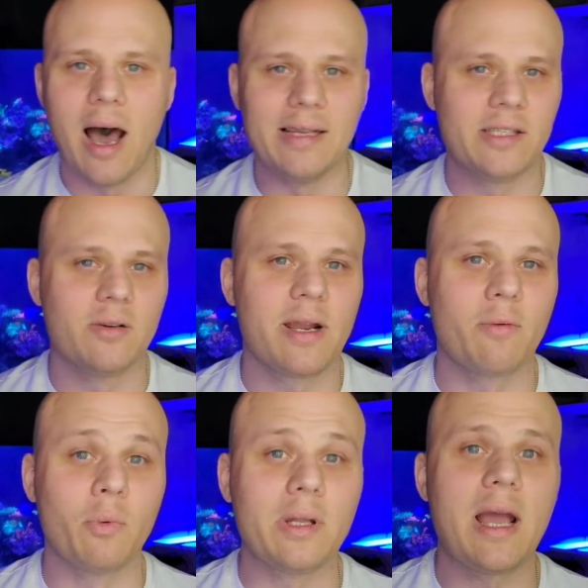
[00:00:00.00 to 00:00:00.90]
I still get
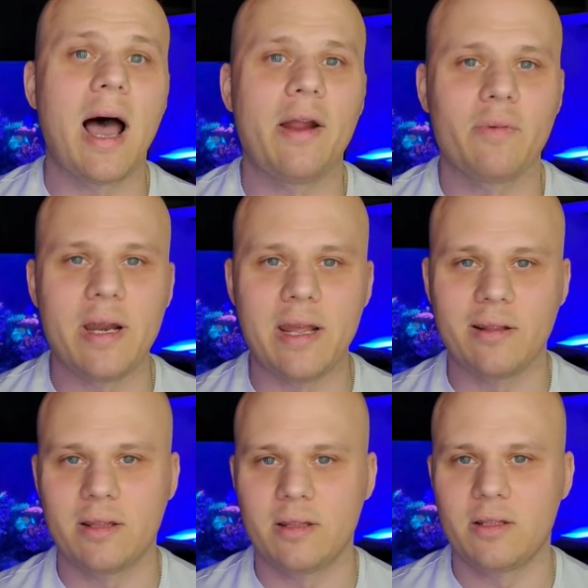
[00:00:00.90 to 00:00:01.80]
a really high
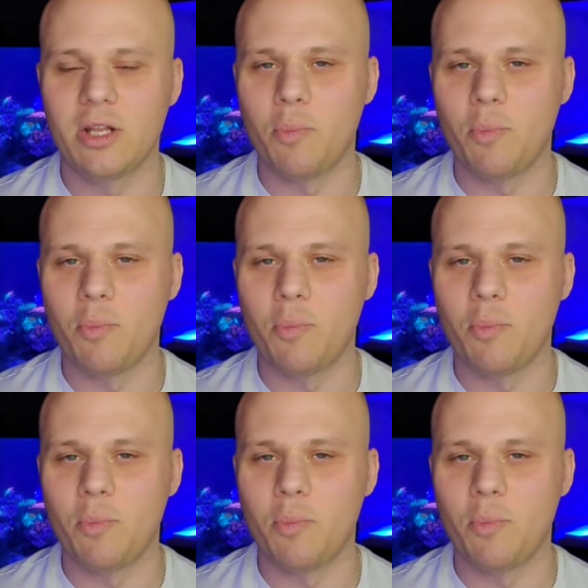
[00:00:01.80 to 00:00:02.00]
reading to